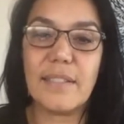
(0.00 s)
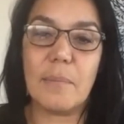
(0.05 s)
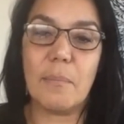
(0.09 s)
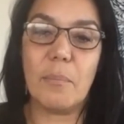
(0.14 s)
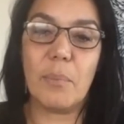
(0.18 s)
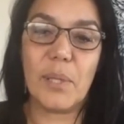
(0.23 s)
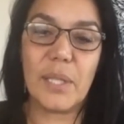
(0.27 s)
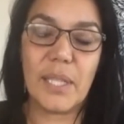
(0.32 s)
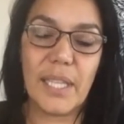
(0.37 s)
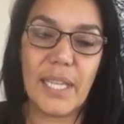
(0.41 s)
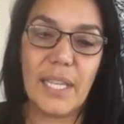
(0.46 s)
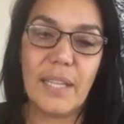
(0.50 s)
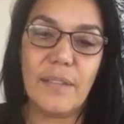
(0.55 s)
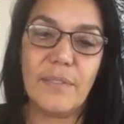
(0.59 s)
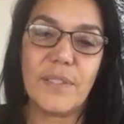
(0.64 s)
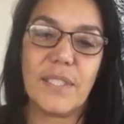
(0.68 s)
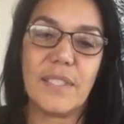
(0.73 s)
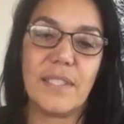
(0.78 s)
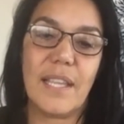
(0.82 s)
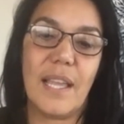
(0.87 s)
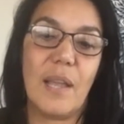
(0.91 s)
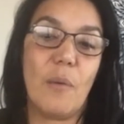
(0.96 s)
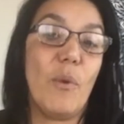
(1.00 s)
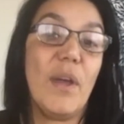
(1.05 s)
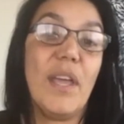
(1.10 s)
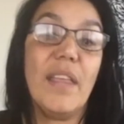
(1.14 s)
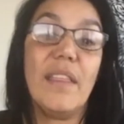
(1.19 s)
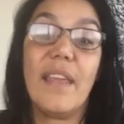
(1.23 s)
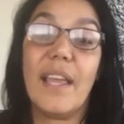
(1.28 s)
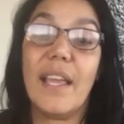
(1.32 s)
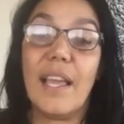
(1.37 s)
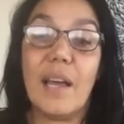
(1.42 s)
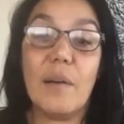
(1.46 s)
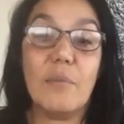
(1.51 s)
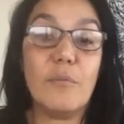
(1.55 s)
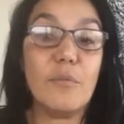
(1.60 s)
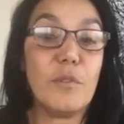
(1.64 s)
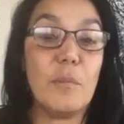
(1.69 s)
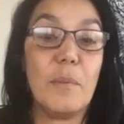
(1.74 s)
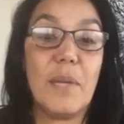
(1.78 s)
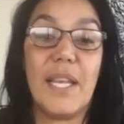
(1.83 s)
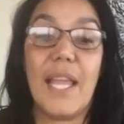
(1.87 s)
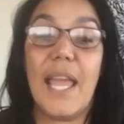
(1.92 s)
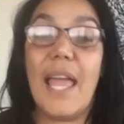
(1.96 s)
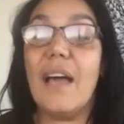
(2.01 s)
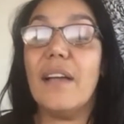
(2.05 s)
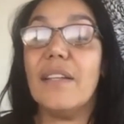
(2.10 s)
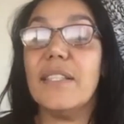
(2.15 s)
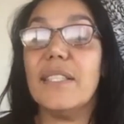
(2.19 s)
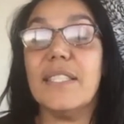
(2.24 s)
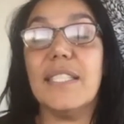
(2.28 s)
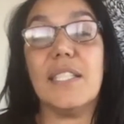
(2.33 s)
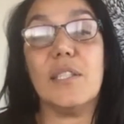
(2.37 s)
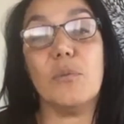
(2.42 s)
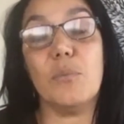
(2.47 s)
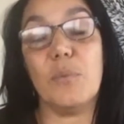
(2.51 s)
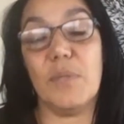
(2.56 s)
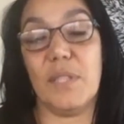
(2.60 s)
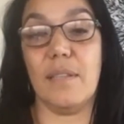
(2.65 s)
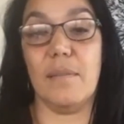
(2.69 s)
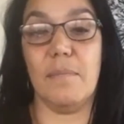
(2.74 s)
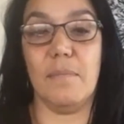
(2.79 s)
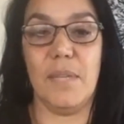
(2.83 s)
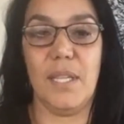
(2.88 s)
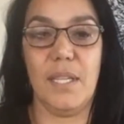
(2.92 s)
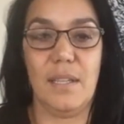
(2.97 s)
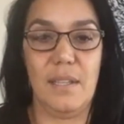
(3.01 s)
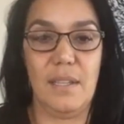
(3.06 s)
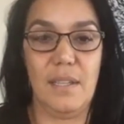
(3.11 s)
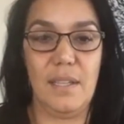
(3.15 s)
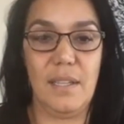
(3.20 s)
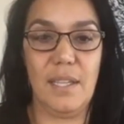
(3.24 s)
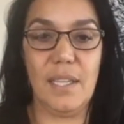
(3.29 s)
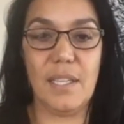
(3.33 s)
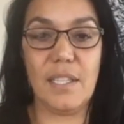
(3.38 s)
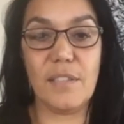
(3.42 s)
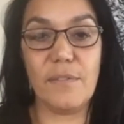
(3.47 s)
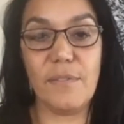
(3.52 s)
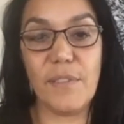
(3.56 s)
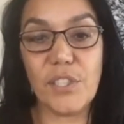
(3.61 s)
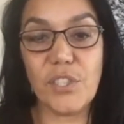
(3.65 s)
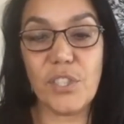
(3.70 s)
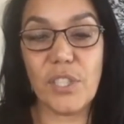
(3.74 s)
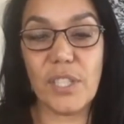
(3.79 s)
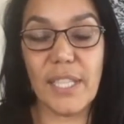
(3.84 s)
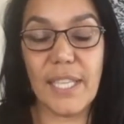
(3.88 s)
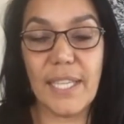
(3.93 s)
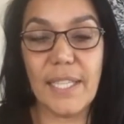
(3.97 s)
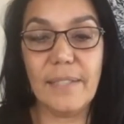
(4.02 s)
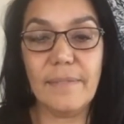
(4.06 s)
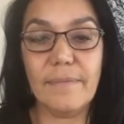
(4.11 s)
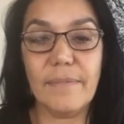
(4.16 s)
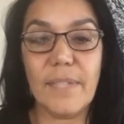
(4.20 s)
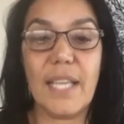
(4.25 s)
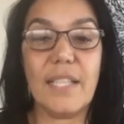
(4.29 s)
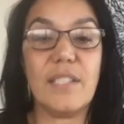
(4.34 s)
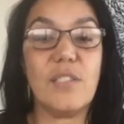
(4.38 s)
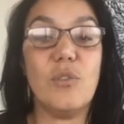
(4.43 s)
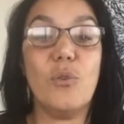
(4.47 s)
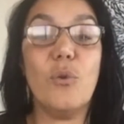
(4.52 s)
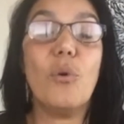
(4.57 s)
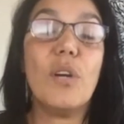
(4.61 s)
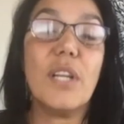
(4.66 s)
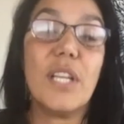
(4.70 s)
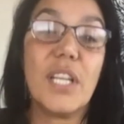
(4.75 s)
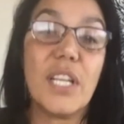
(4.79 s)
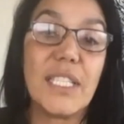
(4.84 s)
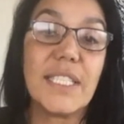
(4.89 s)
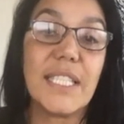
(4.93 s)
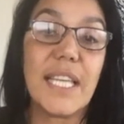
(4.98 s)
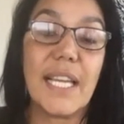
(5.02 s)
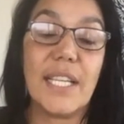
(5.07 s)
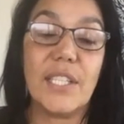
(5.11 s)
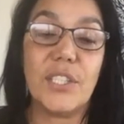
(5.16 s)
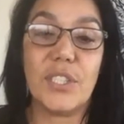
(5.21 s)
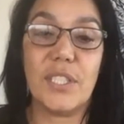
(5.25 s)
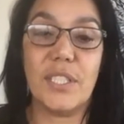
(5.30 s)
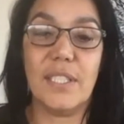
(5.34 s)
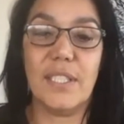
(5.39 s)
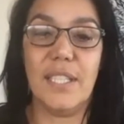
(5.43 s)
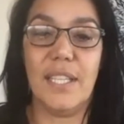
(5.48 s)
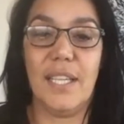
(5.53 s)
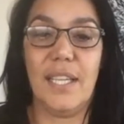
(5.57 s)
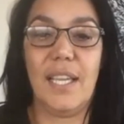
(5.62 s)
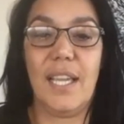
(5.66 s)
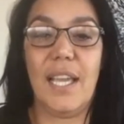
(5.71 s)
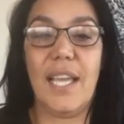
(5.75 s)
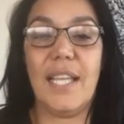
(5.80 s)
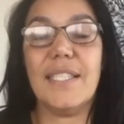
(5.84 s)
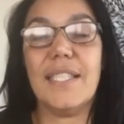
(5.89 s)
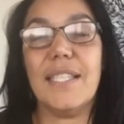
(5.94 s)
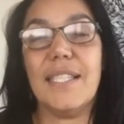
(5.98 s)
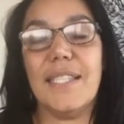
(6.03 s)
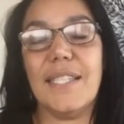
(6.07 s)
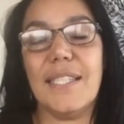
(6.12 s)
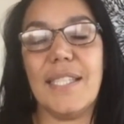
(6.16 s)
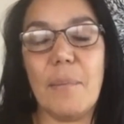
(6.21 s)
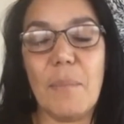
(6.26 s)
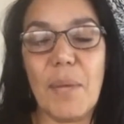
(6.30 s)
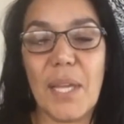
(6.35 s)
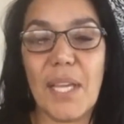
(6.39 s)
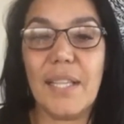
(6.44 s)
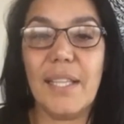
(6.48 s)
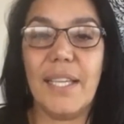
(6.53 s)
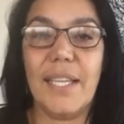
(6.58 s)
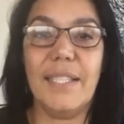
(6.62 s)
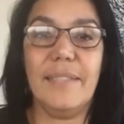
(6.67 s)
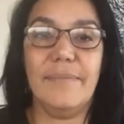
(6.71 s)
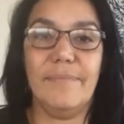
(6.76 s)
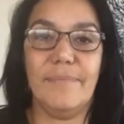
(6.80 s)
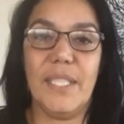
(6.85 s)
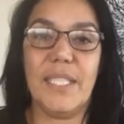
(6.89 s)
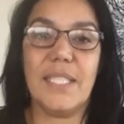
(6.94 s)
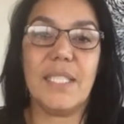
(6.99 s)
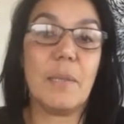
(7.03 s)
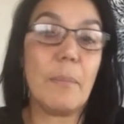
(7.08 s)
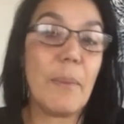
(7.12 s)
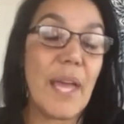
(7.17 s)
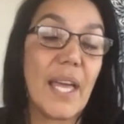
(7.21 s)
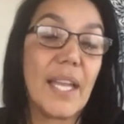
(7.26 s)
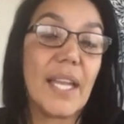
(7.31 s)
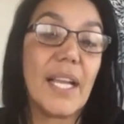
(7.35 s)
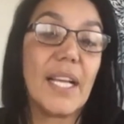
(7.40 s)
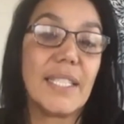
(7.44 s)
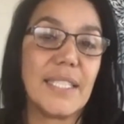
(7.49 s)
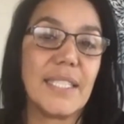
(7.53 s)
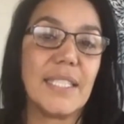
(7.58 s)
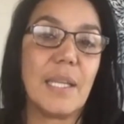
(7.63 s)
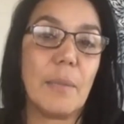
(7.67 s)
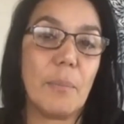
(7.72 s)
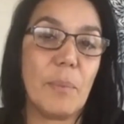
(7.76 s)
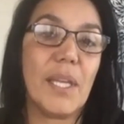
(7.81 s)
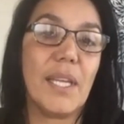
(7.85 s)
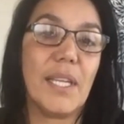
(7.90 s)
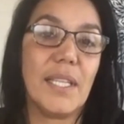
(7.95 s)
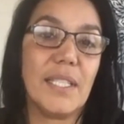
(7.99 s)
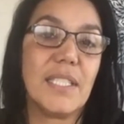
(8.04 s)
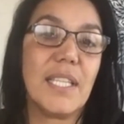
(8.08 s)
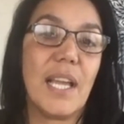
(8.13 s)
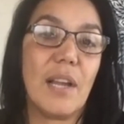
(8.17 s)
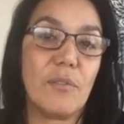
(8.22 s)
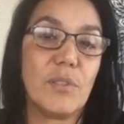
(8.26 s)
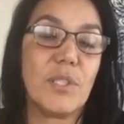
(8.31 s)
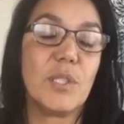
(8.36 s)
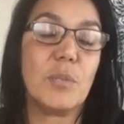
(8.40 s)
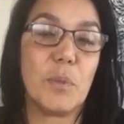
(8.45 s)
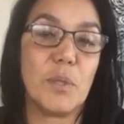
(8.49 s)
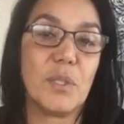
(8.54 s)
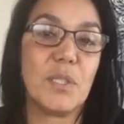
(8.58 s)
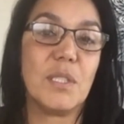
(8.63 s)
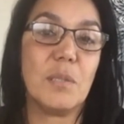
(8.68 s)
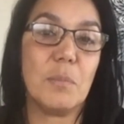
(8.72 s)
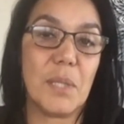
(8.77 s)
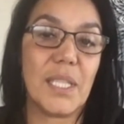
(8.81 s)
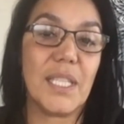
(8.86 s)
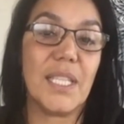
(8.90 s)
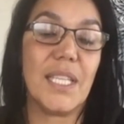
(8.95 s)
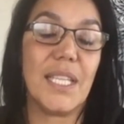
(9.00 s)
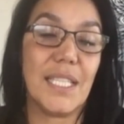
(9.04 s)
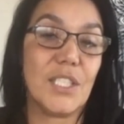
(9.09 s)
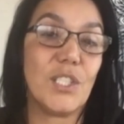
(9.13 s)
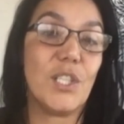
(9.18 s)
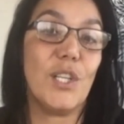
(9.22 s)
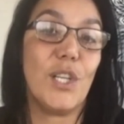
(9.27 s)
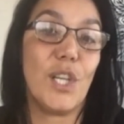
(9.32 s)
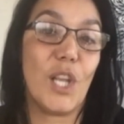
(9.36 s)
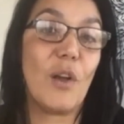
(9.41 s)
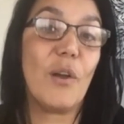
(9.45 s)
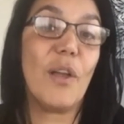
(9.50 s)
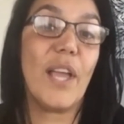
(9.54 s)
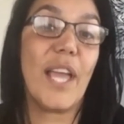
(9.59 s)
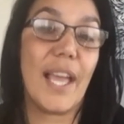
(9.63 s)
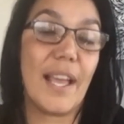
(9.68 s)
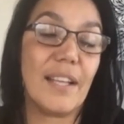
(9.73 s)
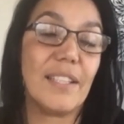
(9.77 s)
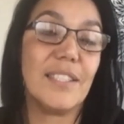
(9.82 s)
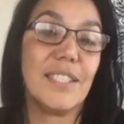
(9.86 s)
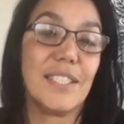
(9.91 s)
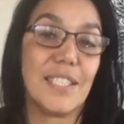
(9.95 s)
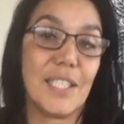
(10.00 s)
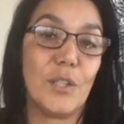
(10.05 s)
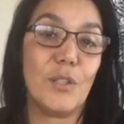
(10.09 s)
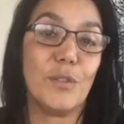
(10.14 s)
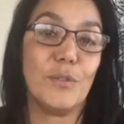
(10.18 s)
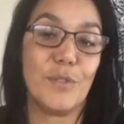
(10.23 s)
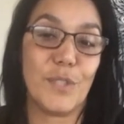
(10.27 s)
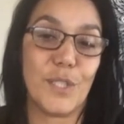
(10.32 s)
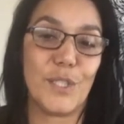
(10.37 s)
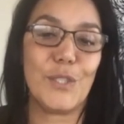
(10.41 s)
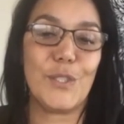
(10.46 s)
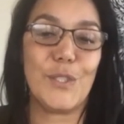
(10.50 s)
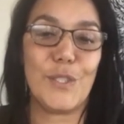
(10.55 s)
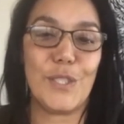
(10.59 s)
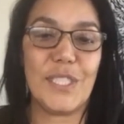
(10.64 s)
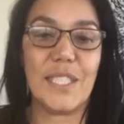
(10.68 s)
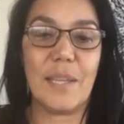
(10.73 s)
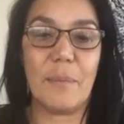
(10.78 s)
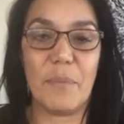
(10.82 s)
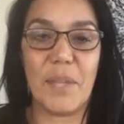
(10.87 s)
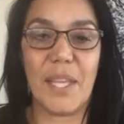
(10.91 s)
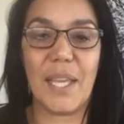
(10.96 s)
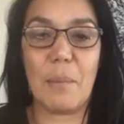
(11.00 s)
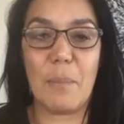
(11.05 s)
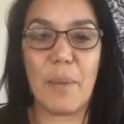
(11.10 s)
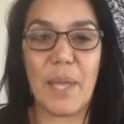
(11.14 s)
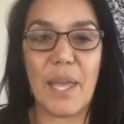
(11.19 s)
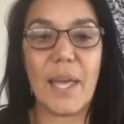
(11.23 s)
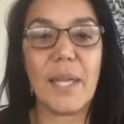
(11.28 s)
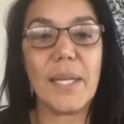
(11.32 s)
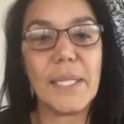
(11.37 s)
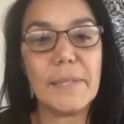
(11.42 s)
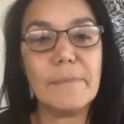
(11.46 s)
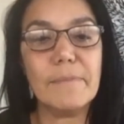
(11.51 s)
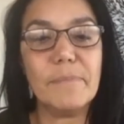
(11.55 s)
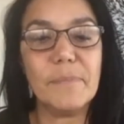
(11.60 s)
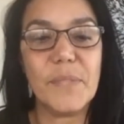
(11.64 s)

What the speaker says: and beliefs and where they come from and how to deal with them, individually, as an organisation and systemically. It's about us stepping into our responsibility to know ourselves and do something about it.